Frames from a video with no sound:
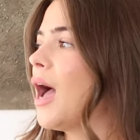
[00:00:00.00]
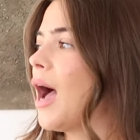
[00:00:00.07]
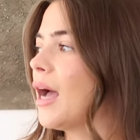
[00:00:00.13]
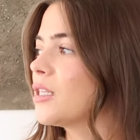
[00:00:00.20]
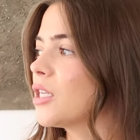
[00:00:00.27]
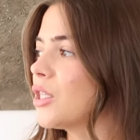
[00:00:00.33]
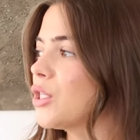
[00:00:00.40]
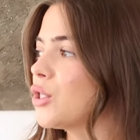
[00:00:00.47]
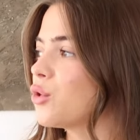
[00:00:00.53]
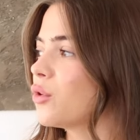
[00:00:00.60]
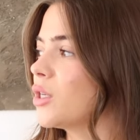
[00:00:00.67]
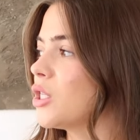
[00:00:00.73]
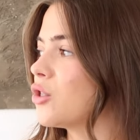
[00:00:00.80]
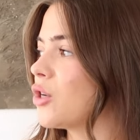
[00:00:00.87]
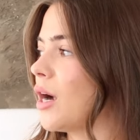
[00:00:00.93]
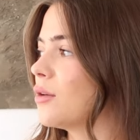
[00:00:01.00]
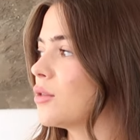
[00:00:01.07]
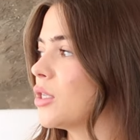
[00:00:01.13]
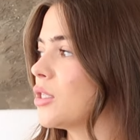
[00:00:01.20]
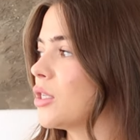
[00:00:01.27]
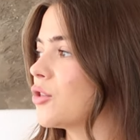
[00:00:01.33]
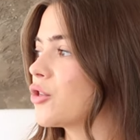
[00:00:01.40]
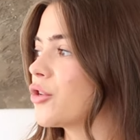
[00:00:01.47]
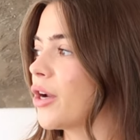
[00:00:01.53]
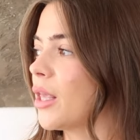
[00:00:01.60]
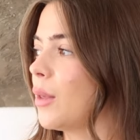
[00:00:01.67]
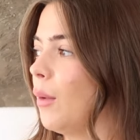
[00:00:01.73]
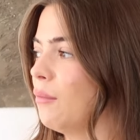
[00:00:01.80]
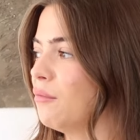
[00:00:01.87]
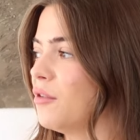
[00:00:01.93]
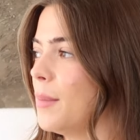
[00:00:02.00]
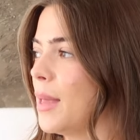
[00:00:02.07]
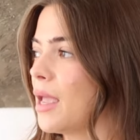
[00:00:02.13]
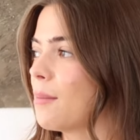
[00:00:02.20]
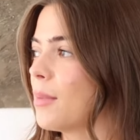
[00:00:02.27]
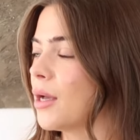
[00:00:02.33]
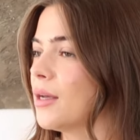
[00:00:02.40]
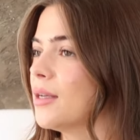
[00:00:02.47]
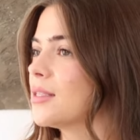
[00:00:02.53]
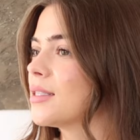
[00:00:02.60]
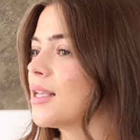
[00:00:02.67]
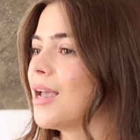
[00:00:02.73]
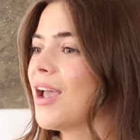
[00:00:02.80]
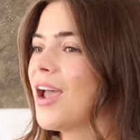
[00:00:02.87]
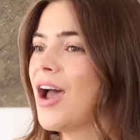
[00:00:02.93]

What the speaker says: And Other Stories trousers are a tricky one for me because